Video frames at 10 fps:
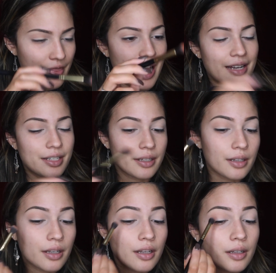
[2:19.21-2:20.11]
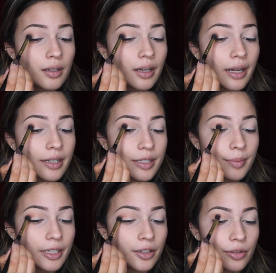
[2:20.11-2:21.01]
that onto
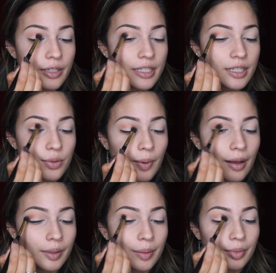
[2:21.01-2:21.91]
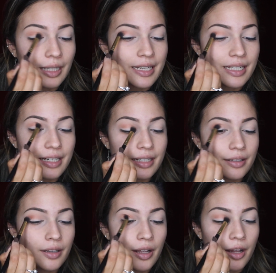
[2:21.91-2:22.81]
my crease as well. I'm going to blend it
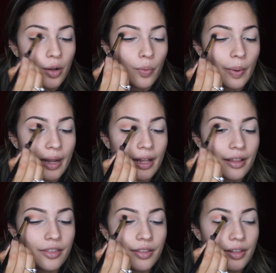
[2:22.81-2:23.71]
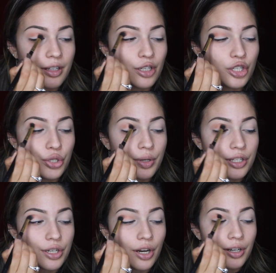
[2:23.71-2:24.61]
in with Shooting
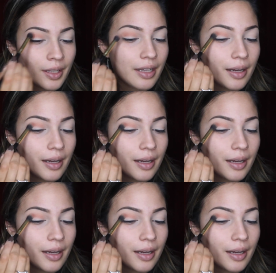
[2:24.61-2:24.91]
Star.